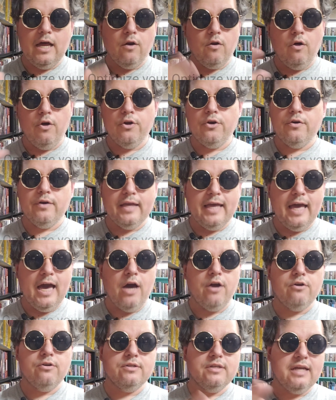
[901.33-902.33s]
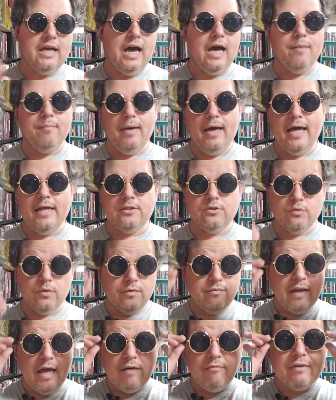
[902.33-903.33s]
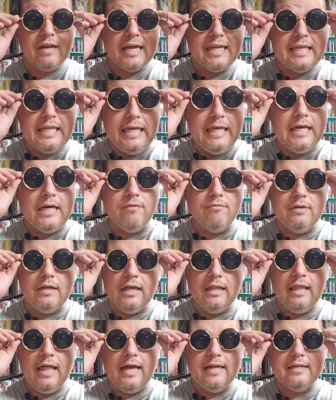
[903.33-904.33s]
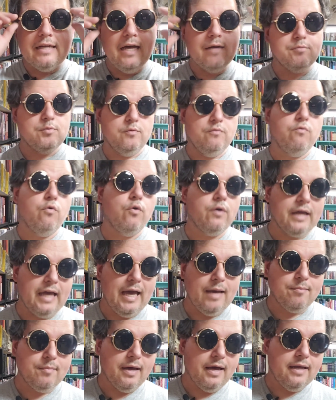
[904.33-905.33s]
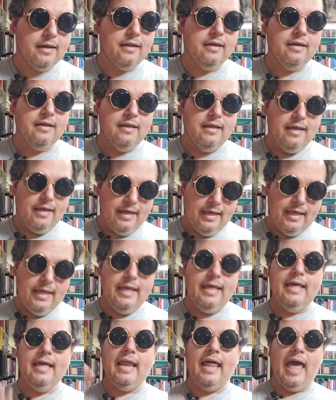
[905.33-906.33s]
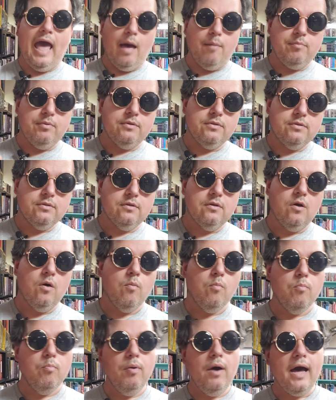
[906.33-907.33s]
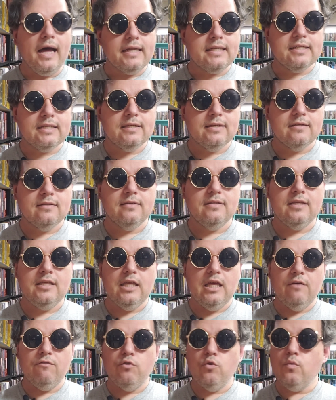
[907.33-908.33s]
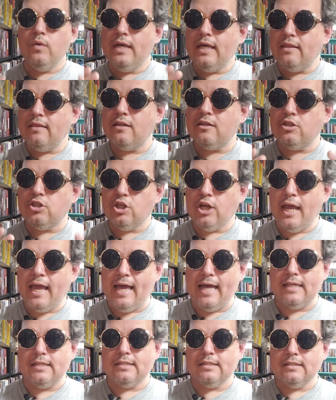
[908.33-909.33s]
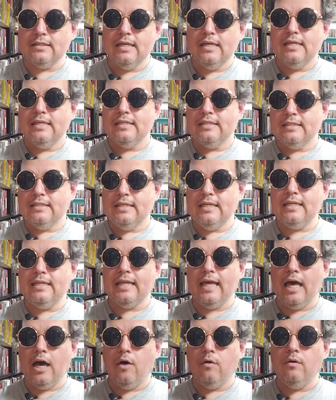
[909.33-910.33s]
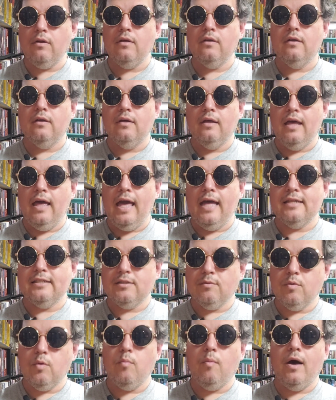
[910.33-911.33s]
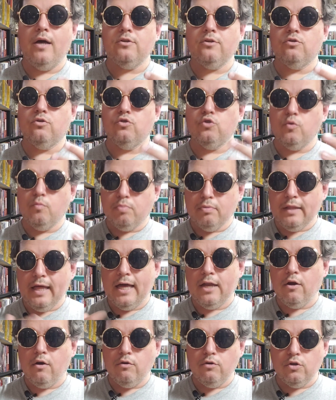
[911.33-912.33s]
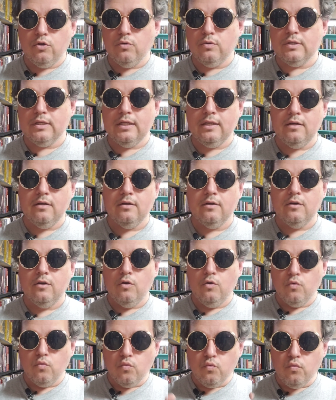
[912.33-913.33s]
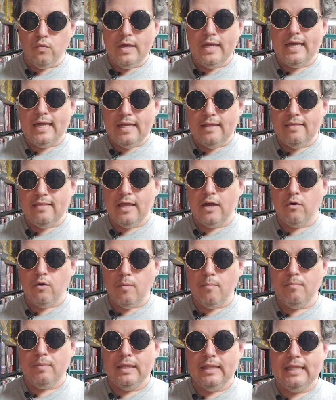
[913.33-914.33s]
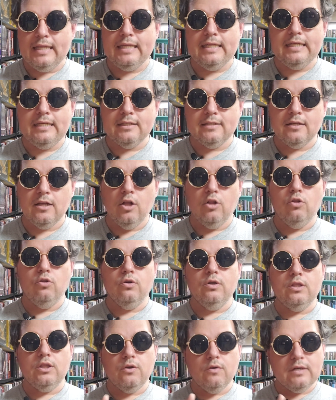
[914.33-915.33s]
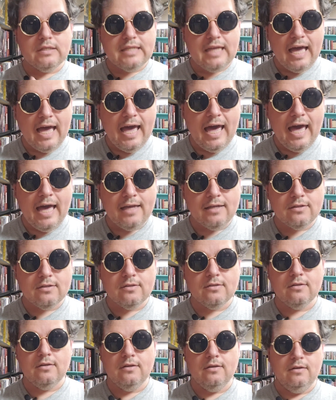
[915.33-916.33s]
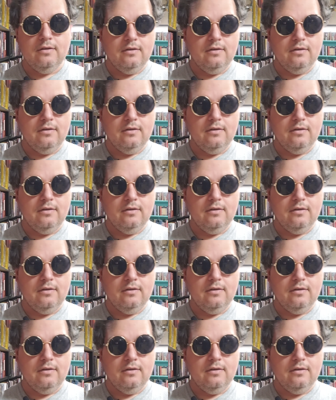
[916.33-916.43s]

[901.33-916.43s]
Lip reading: out all your encounters and combats, or even have an idea of it a lot of times before game night. It happens. But if you get the chance, sit down and some of the monsters you plan on using, read their abilities. Look at their attacks,